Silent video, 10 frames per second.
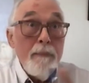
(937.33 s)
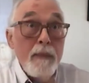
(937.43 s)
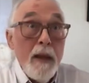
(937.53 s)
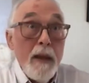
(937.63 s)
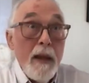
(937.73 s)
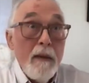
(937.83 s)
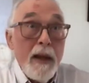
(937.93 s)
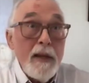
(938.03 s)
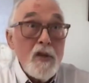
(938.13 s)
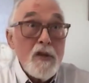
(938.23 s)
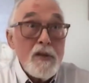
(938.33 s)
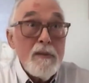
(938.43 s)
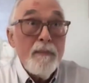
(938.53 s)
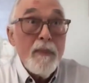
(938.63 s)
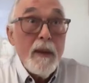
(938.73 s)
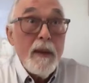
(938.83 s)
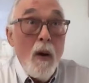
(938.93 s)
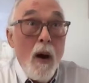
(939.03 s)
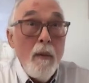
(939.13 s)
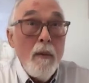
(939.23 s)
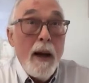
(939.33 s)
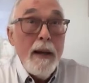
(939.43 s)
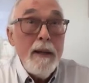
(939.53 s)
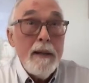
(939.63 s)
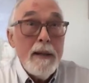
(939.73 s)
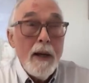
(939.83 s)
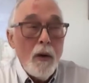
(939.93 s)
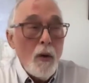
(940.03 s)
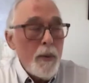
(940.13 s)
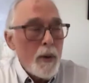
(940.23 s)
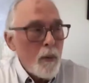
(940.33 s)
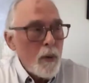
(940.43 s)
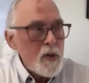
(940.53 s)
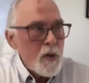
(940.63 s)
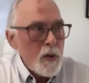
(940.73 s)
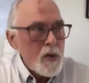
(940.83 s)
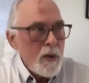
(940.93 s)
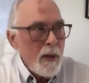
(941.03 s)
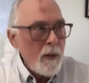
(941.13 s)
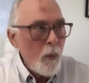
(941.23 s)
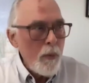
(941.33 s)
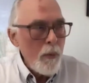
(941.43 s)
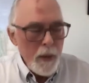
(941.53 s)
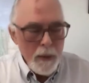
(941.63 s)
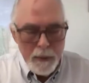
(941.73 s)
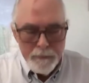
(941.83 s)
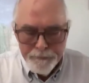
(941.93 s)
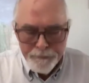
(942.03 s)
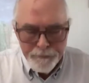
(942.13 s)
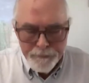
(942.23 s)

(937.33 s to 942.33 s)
If I can just, I did a little bit of research, and the one thing that